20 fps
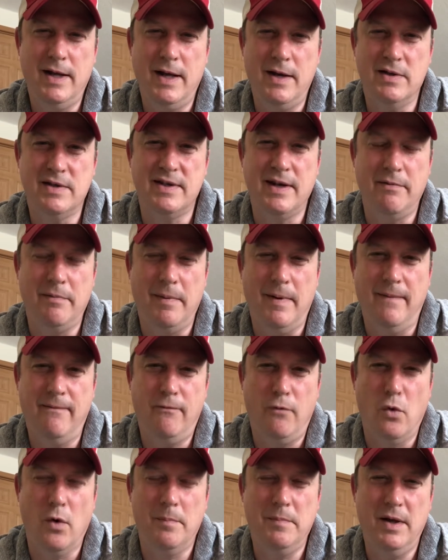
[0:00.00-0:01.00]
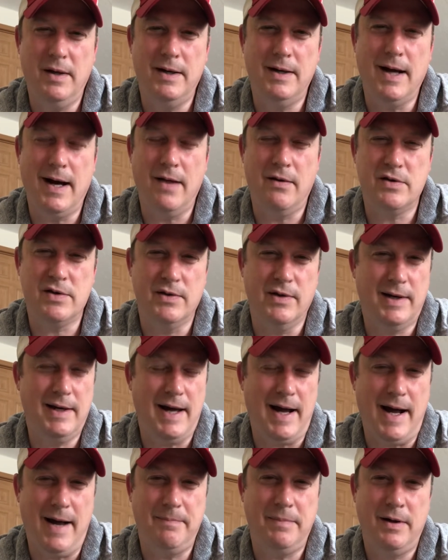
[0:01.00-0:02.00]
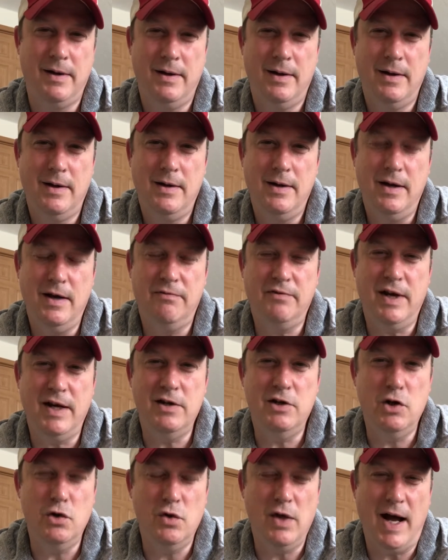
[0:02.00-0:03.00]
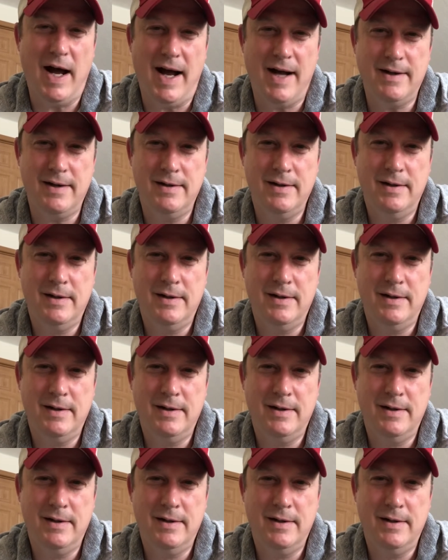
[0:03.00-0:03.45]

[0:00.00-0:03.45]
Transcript: They'll save about $4 million on the cap if they do that.